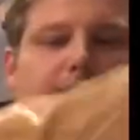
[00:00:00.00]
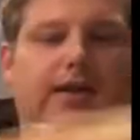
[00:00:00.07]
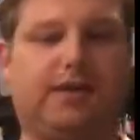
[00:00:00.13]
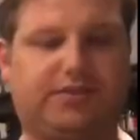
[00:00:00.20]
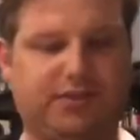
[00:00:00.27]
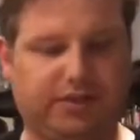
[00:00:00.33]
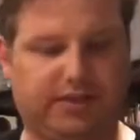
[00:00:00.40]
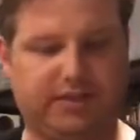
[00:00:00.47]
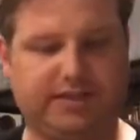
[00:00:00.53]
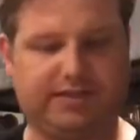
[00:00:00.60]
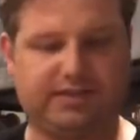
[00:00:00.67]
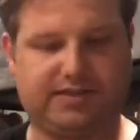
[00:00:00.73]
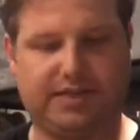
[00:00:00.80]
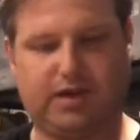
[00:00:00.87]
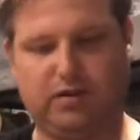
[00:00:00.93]
I took
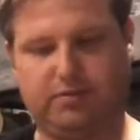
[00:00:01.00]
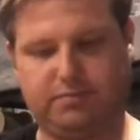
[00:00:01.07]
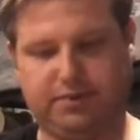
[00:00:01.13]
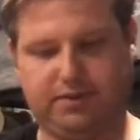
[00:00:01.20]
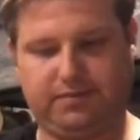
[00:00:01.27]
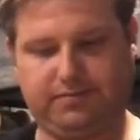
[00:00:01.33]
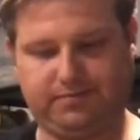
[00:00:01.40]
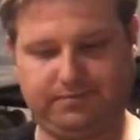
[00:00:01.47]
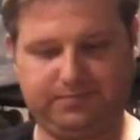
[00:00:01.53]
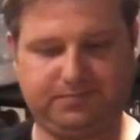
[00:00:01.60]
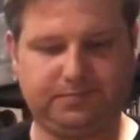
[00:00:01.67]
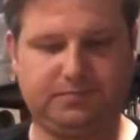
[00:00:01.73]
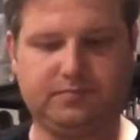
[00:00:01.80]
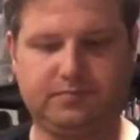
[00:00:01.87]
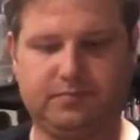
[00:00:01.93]
this out, but
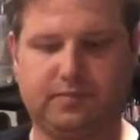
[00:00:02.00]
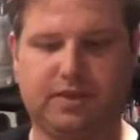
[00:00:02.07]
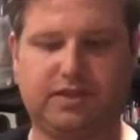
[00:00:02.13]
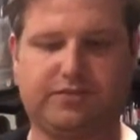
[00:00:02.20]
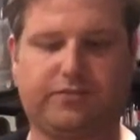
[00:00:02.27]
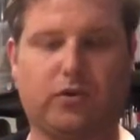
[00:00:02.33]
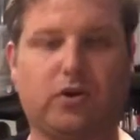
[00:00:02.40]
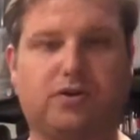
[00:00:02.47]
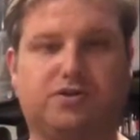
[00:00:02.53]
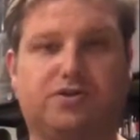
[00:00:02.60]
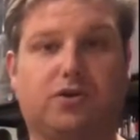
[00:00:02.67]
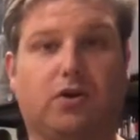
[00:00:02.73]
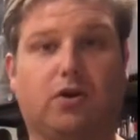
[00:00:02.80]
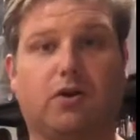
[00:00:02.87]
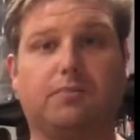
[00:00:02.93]
as far as
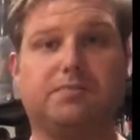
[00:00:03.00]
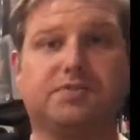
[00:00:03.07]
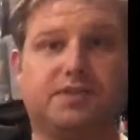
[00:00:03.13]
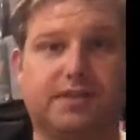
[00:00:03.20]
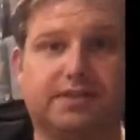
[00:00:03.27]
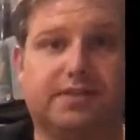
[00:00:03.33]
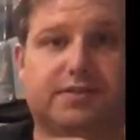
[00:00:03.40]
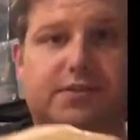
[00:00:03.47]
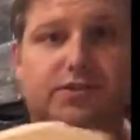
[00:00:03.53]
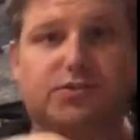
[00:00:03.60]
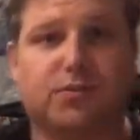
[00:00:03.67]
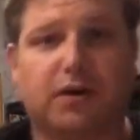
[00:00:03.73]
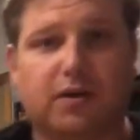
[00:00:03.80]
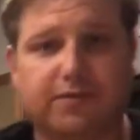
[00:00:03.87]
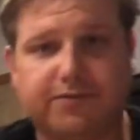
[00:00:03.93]
tarps, this is a
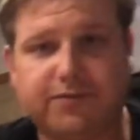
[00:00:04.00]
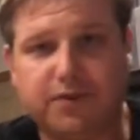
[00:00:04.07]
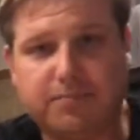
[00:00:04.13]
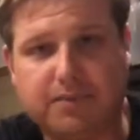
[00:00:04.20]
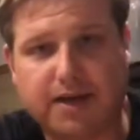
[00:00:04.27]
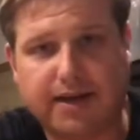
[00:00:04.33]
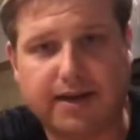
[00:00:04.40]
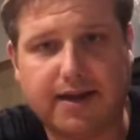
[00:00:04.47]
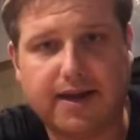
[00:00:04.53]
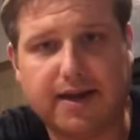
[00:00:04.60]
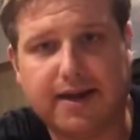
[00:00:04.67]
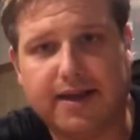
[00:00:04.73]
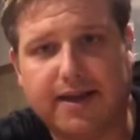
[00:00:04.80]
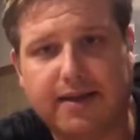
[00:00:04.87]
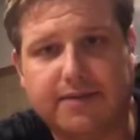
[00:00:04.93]
12-foot by
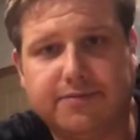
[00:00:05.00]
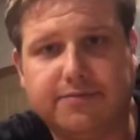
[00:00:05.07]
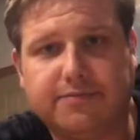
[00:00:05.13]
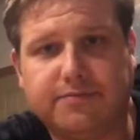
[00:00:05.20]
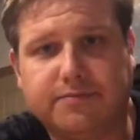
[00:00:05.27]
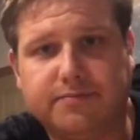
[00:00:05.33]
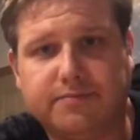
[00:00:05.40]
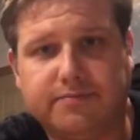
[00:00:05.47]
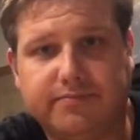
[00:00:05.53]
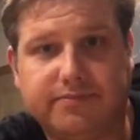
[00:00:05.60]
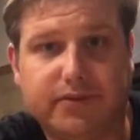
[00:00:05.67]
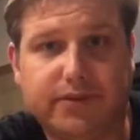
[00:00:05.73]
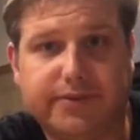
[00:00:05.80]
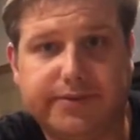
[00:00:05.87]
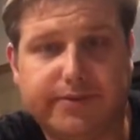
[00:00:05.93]

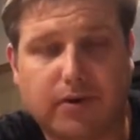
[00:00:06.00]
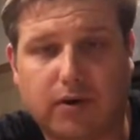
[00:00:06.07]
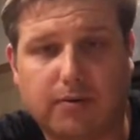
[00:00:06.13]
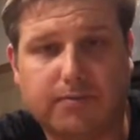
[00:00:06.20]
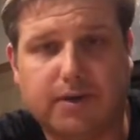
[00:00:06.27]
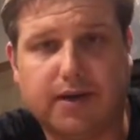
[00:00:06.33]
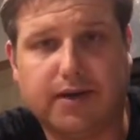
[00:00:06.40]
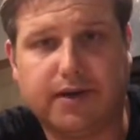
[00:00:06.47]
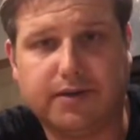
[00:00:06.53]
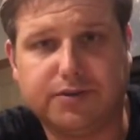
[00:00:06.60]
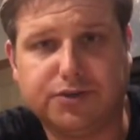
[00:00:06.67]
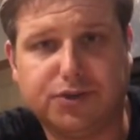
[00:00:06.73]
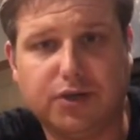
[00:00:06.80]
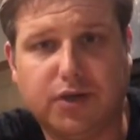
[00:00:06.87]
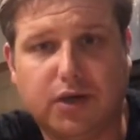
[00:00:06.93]
9.5-foot tarp by
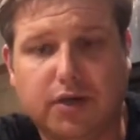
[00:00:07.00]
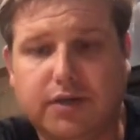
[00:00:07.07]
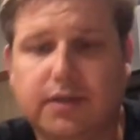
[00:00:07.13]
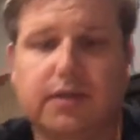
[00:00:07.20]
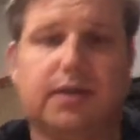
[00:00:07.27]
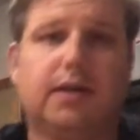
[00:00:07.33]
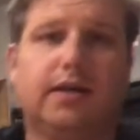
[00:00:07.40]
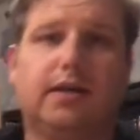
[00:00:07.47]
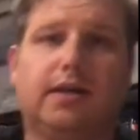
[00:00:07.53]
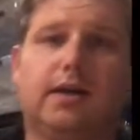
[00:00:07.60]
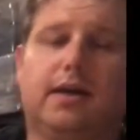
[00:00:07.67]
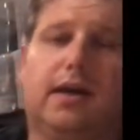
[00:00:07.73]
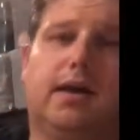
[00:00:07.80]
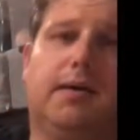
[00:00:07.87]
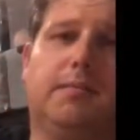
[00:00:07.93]
Chinook.
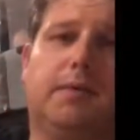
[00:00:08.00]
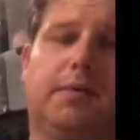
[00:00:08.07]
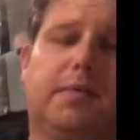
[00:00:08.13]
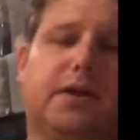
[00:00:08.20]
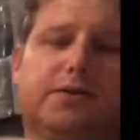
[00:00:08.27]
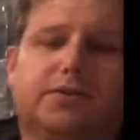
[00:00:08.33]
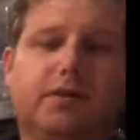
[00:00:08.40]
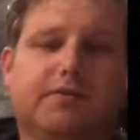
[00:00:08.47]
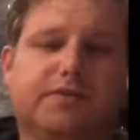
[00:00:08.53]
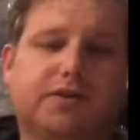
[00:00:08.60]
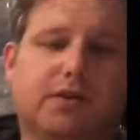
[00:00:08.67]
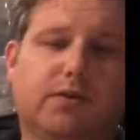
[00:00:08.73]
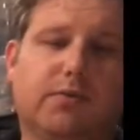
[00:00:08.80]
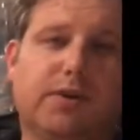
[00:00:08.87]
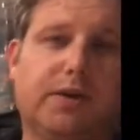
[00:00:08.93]
I'm not sure if it's
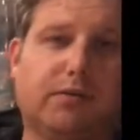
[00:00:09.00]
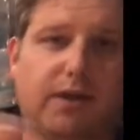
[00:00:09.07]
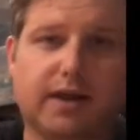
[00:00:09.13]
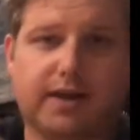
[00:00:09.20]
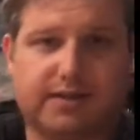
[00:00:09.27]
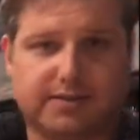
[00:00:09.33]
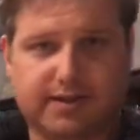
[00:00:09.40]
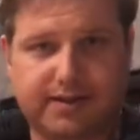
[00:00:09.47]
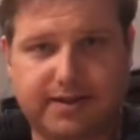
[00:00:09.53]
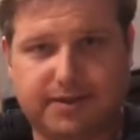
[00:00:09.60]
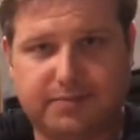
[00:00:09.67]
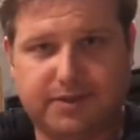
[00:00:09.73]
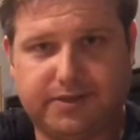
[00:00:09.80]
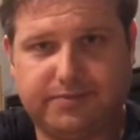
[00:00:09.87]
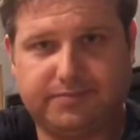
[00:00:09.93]
going to read right because I
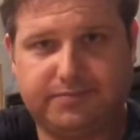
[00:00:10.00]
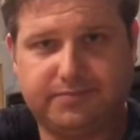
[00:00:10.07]
got my